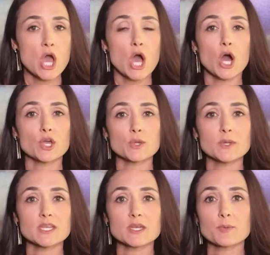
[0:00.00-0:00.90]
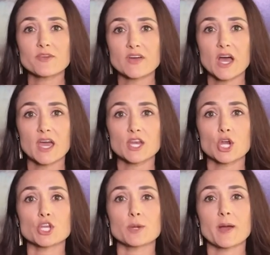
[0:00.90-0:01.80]
all you would need to provide
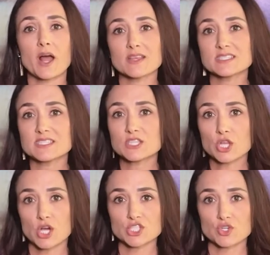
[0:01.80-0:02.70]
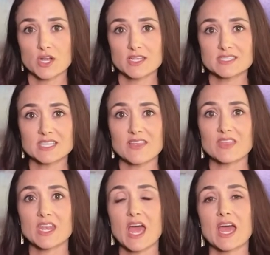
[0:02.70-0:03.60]
are your policies and loss runs, and
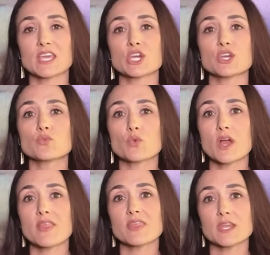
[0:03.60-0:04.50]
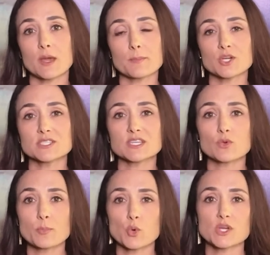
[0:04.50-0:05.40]
then I could run the numbers and
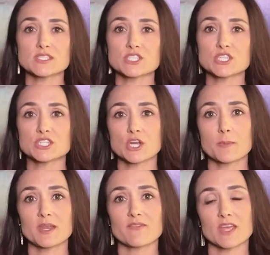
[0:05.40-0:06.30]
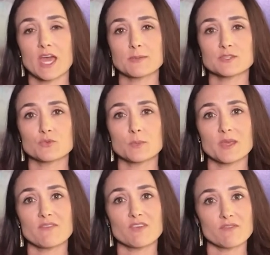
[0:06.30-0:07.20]
reports to determine if a captive would
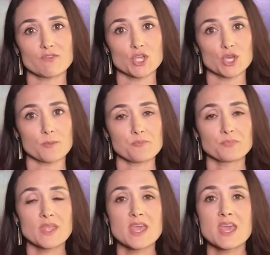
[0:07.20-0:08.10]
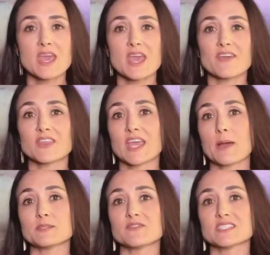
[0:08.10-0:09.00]
be a fit for you. If the
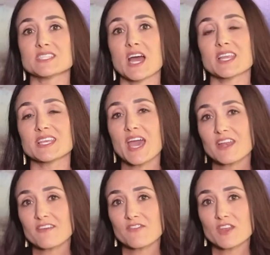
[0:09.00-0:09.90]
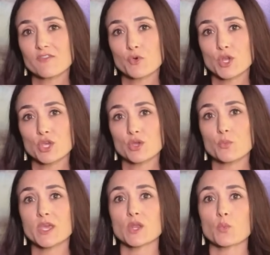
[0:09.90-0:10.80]
captive is not yet a fit for you,
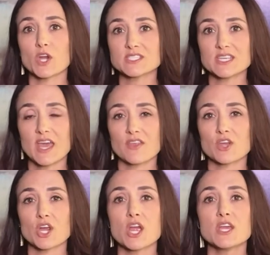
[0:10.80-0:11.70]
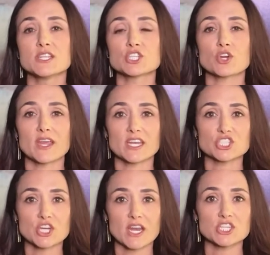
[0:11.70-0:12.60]
we can work together to create a
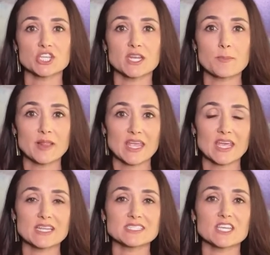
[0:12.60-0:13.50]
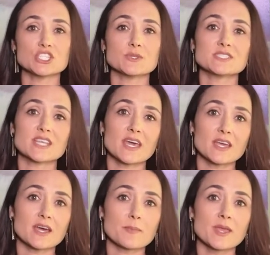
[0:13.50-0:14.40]
strategy and a plan to get you set
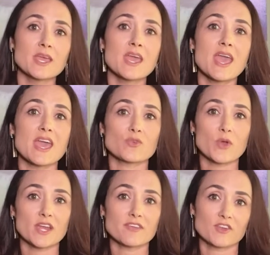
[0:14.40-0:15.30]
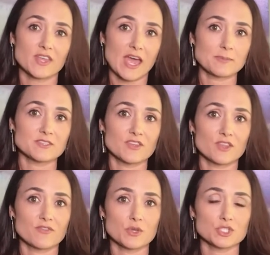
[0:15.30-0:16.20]
up and ready for the captive in
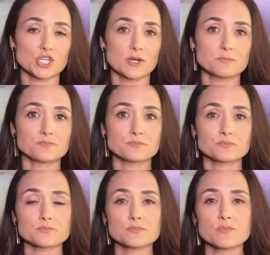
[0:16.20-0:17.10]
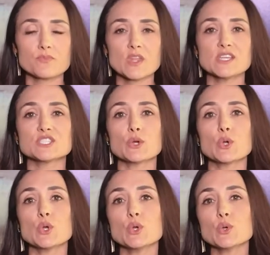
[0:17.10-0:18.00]
the future. So
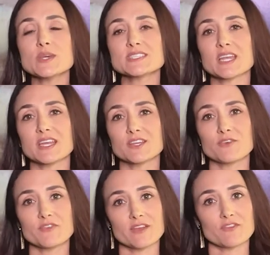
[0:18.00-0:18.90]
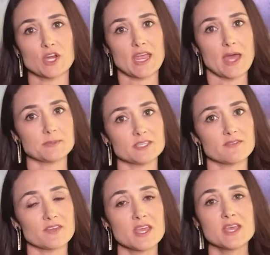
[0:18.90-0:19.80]
who is an ideal fit for a captive?
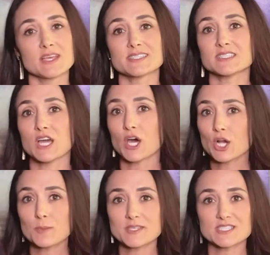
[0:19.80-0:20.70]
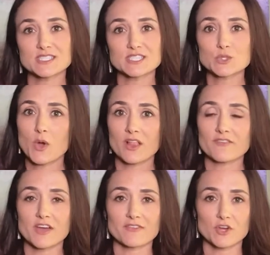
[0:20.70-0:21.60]
Because not all businesses
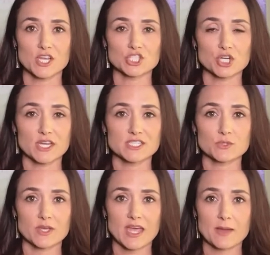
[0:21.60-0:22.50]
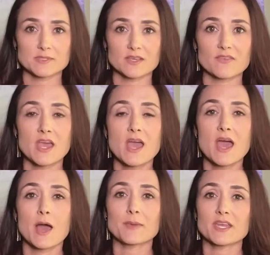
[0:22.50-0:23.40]
qualify for entry into a captive.
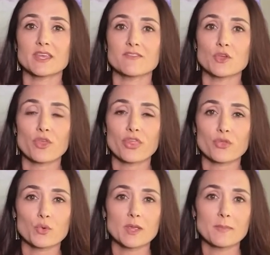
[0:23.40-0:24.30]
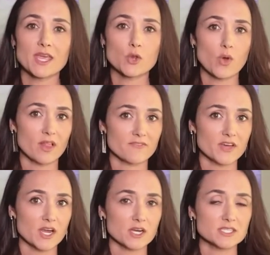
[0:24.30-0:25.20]
I'm going to give you three main
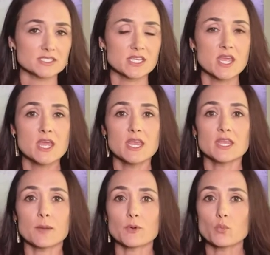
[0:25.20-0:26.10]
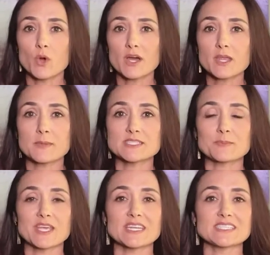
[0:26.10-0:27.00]
qualifiers. Number one, it must
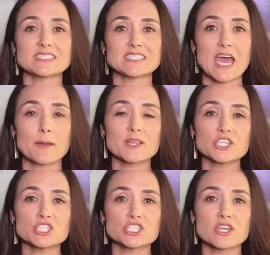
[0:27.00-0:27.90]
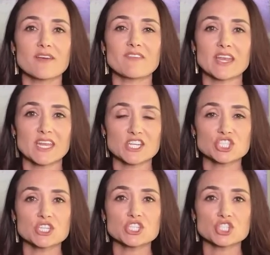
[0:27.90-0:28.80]
be an established,
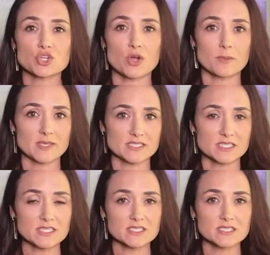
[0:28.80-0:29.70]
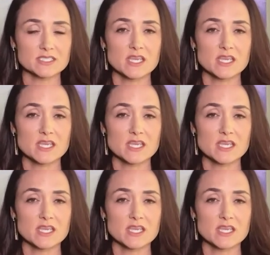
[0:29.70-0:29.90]
financially strong business.